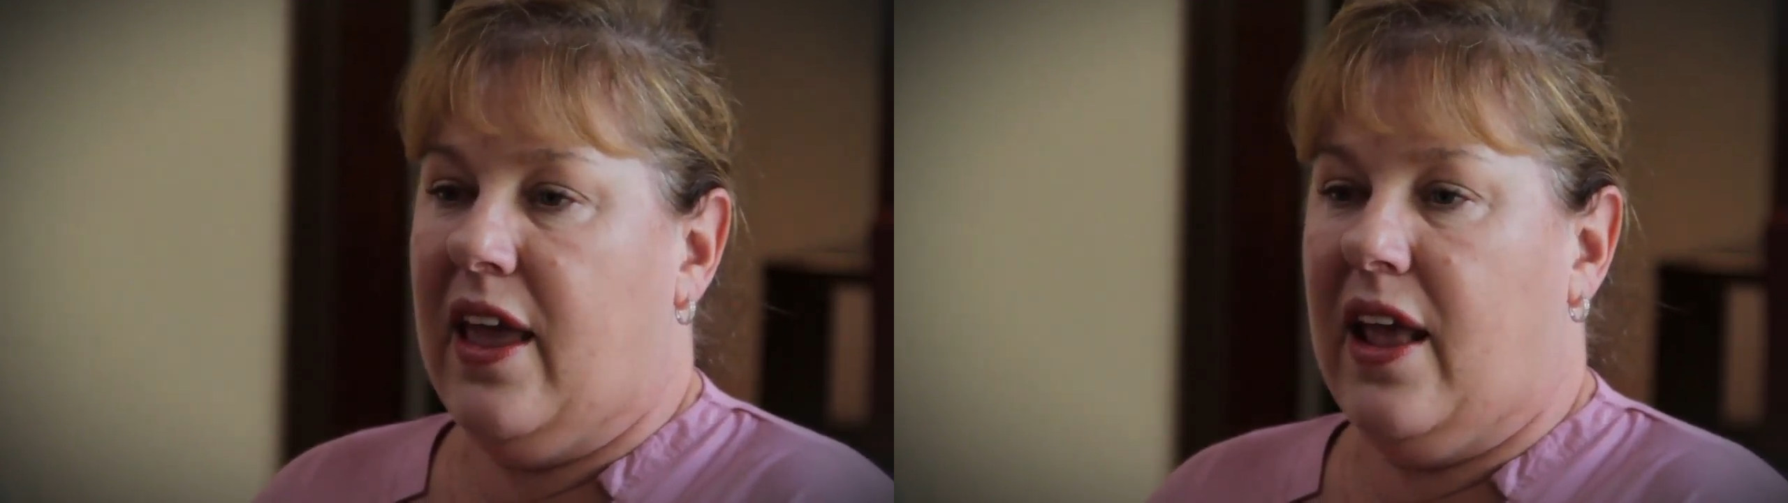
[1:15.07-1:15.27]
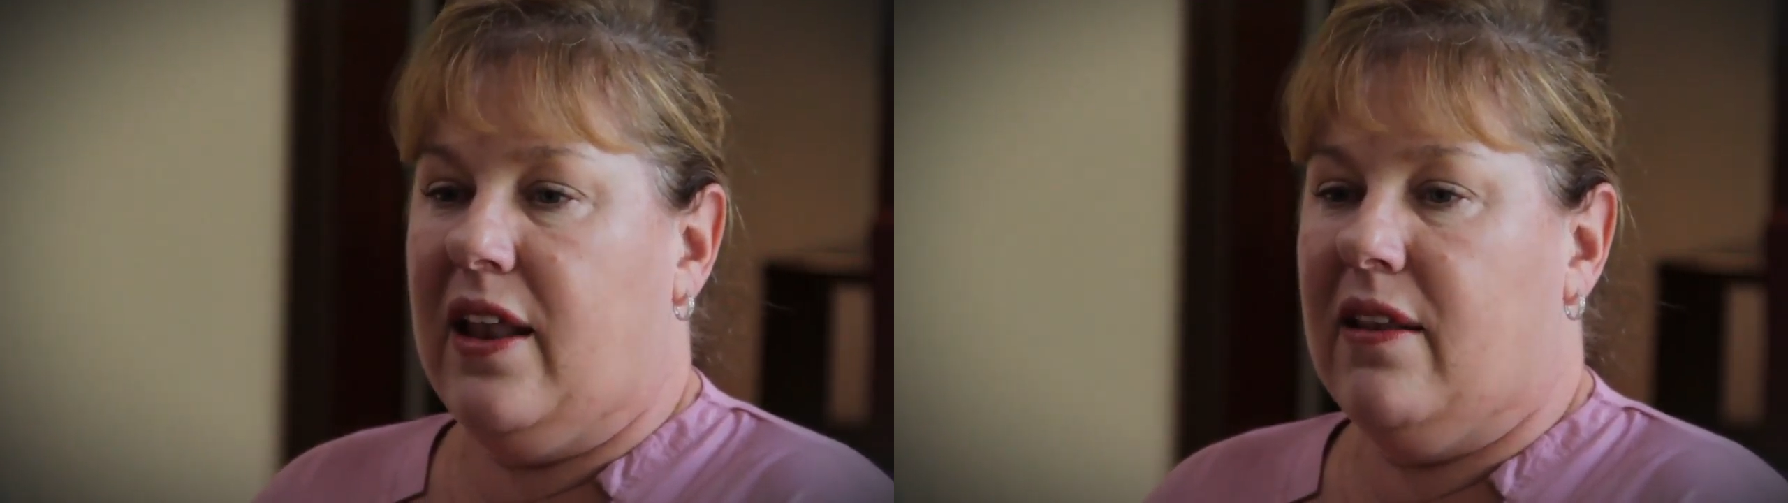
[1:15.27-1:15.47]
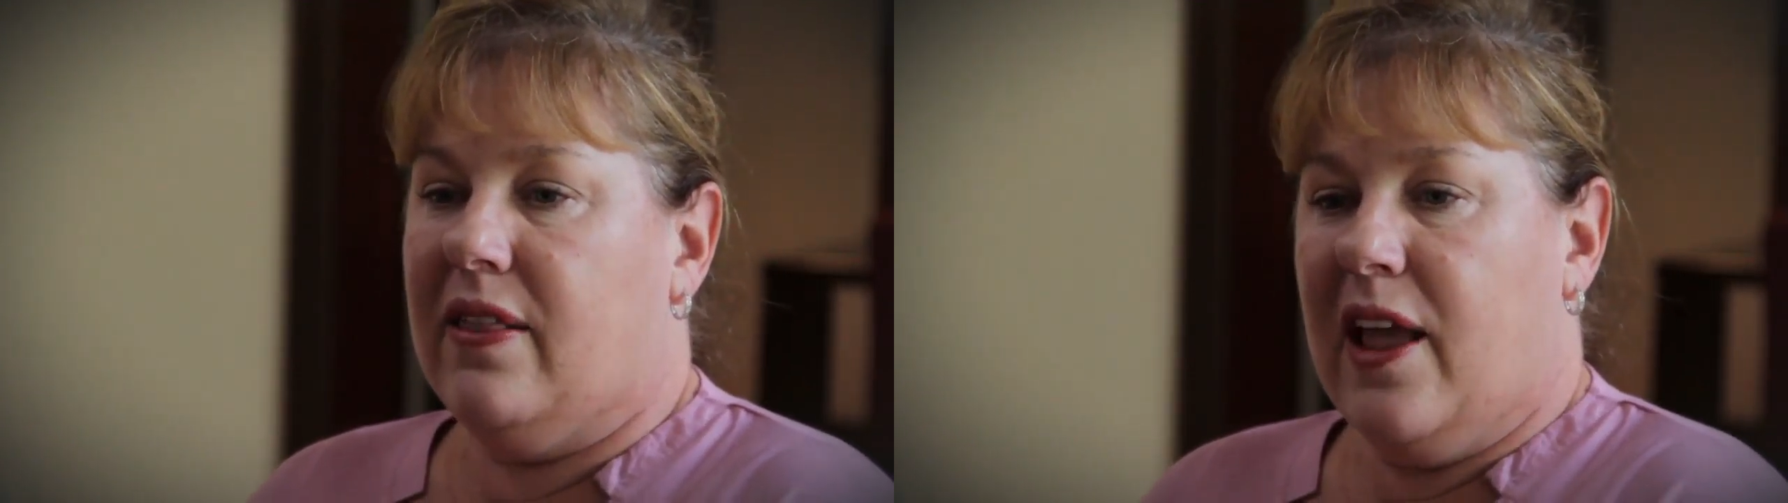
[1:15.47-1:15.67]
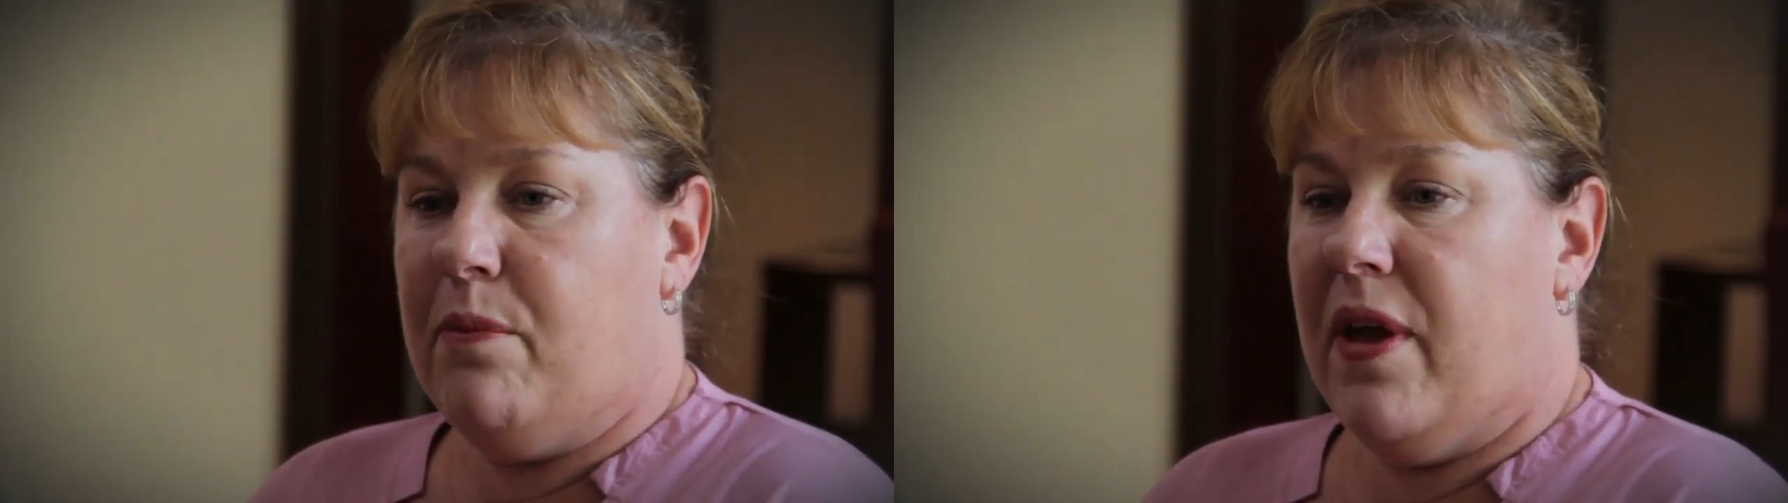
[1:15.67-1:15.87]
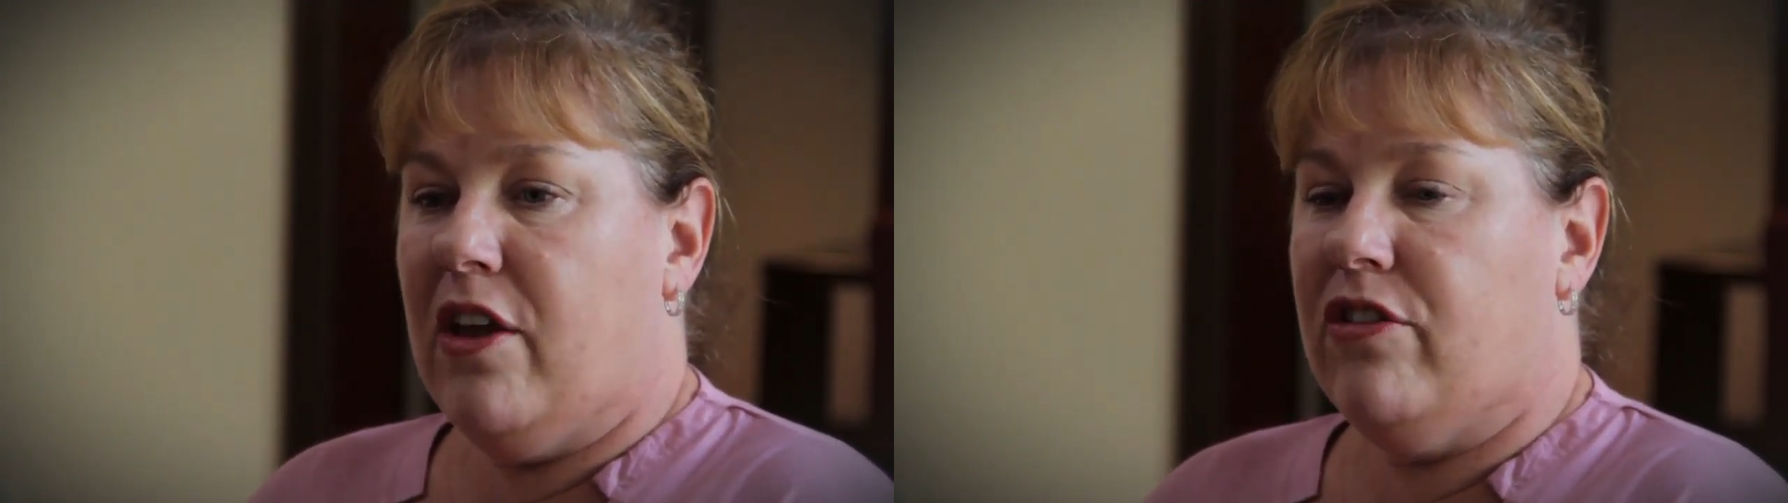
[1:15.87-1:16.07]
And
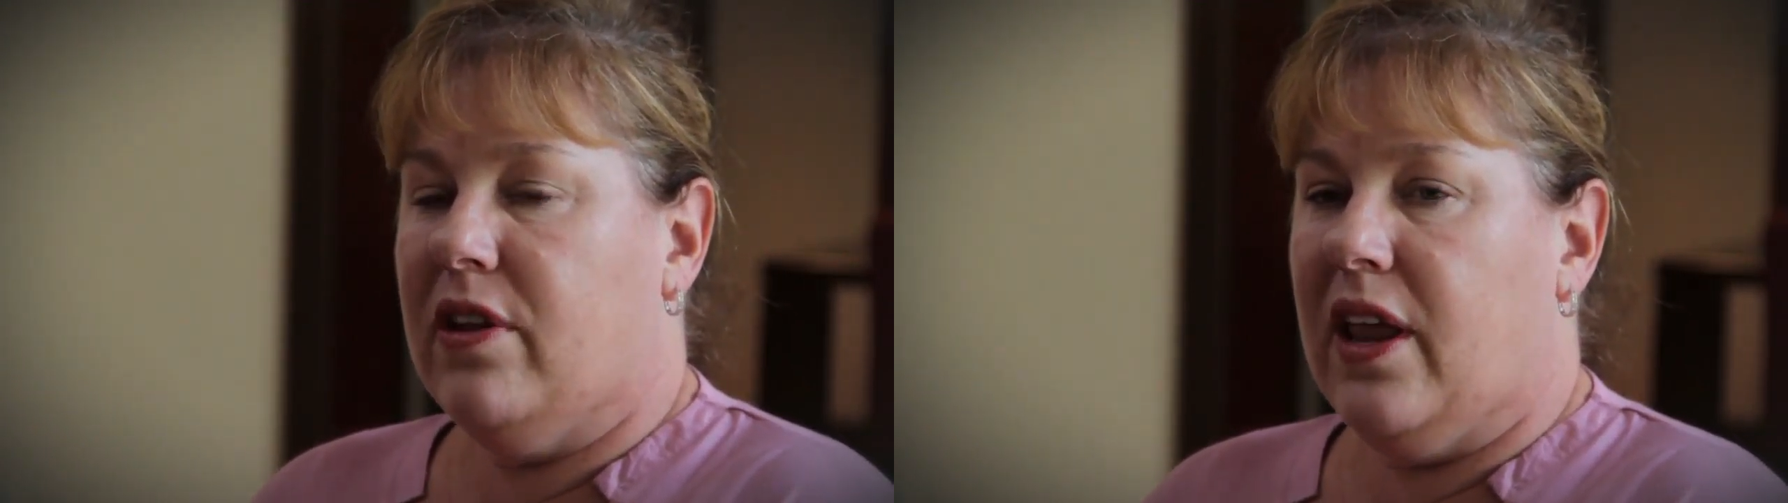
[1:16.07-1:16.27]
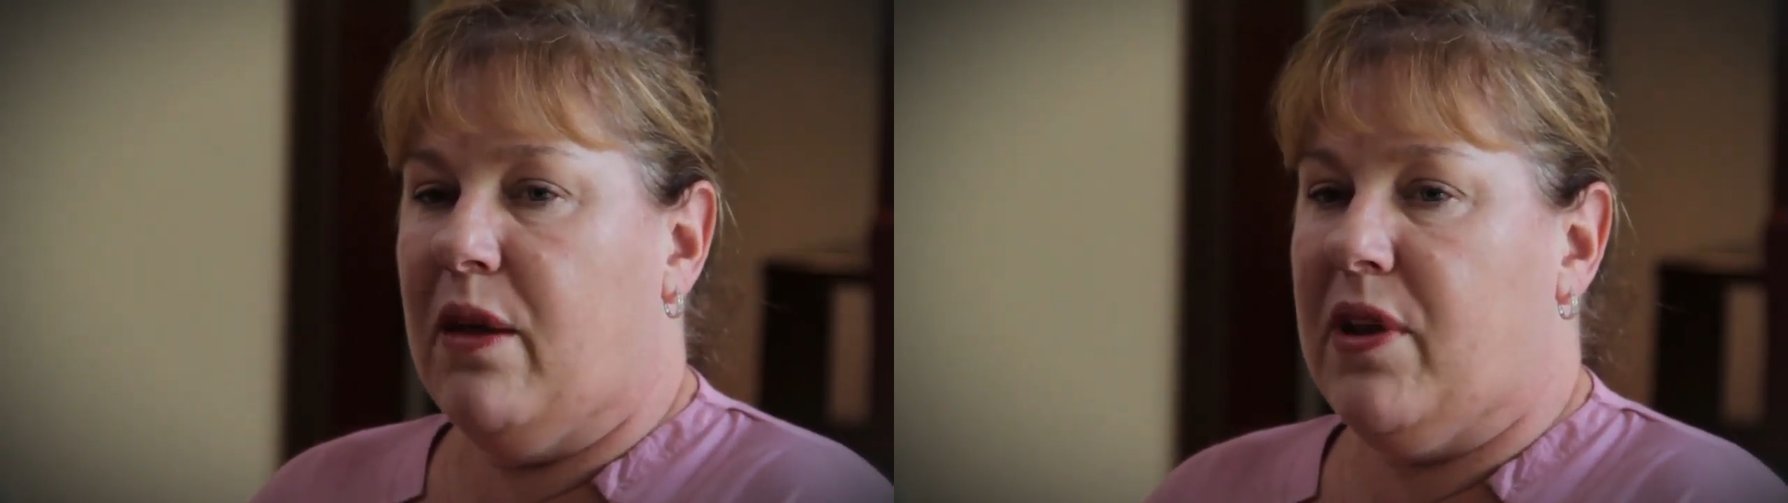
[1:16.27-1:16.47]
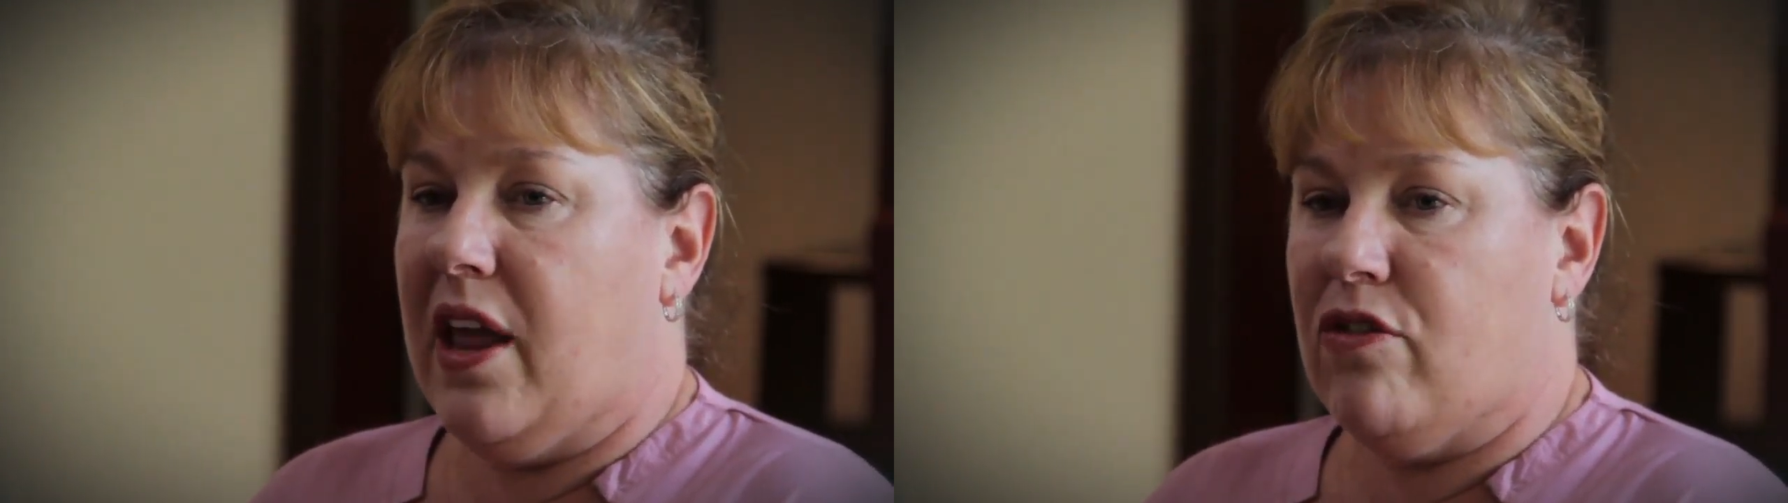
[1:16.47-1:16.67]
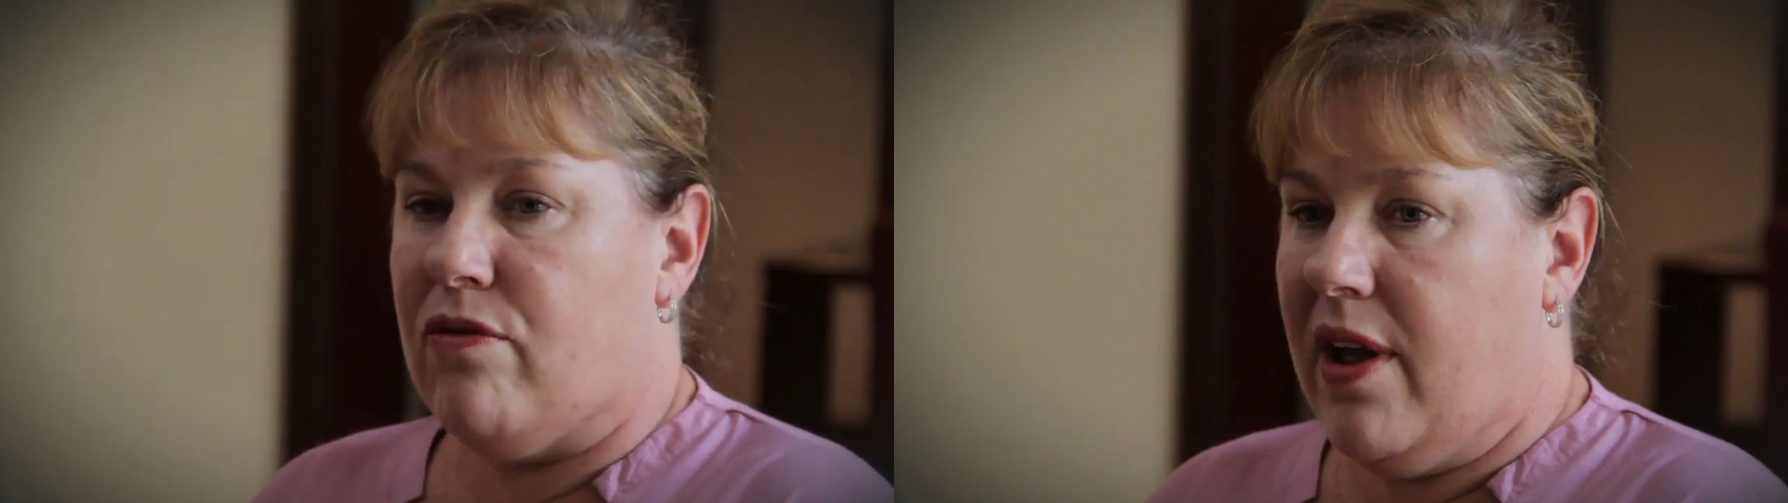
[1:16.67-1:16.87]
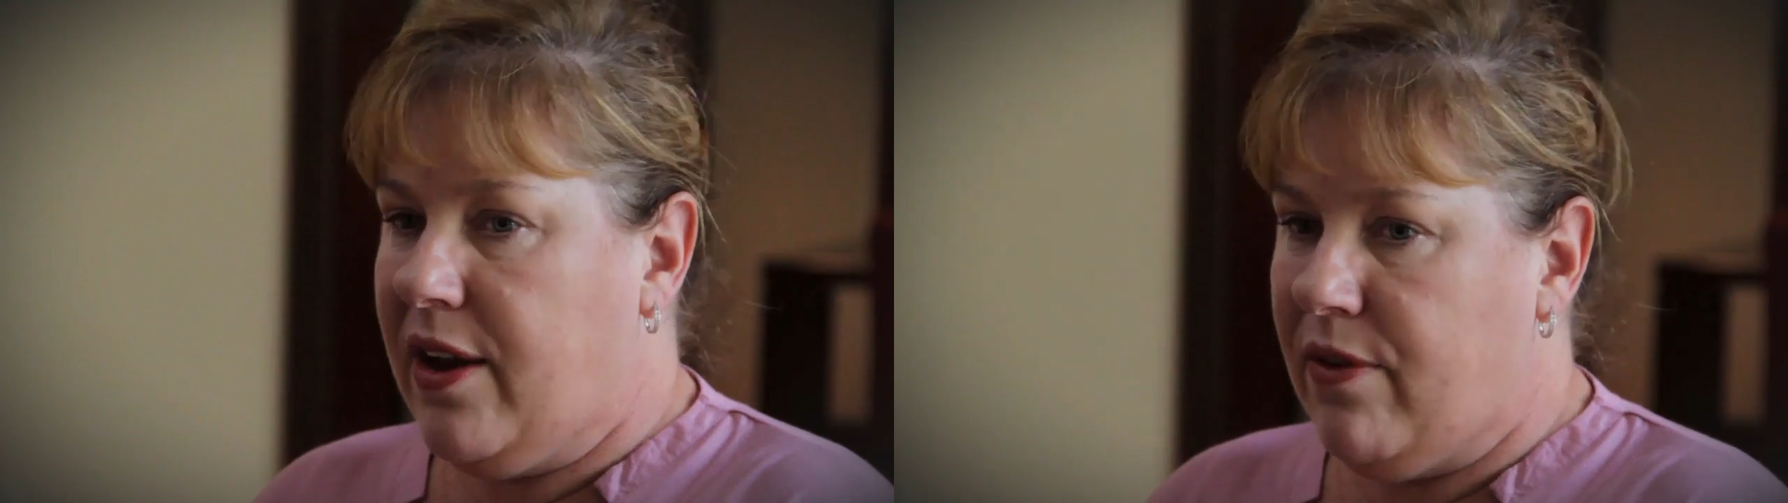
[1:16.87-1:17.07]
that passion
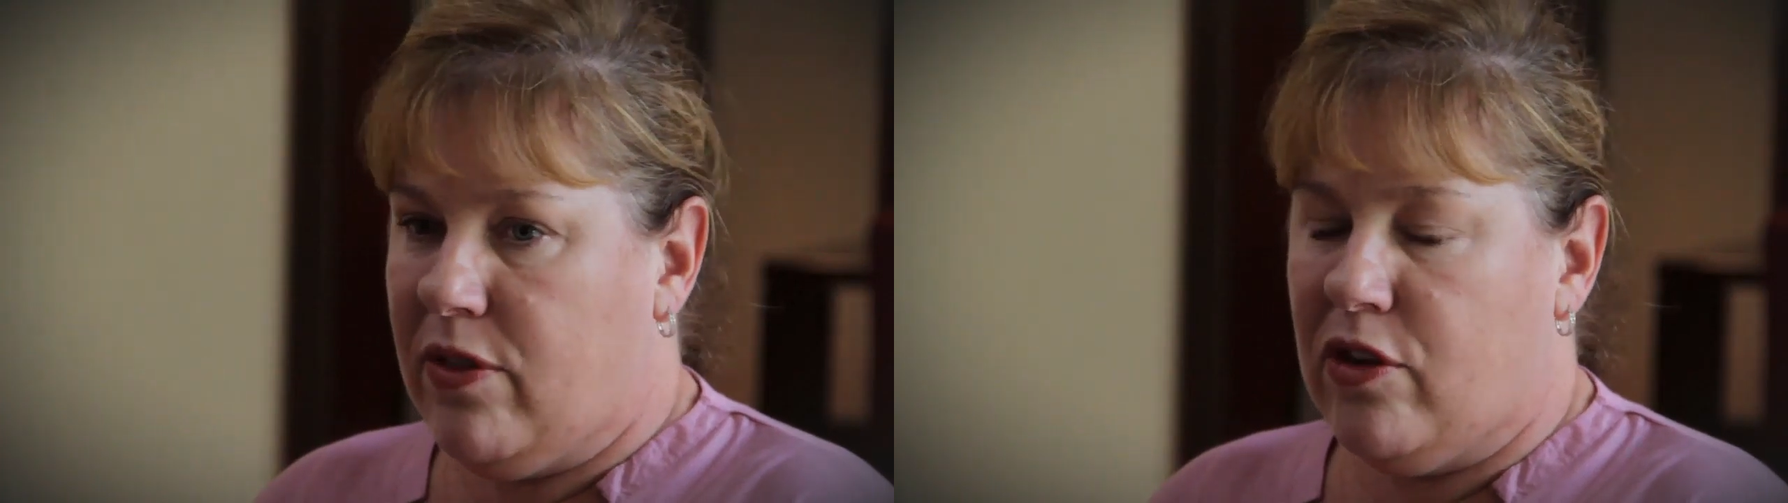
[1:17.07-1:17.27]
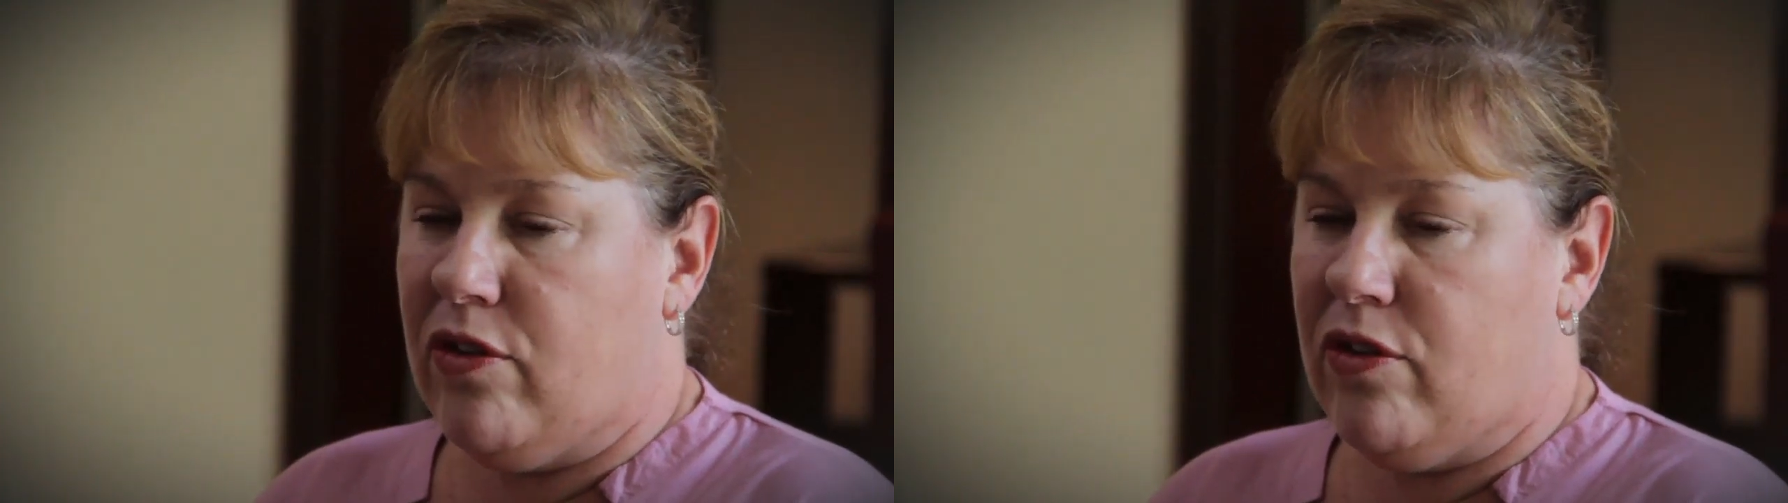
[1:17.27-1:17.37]
emanates right from the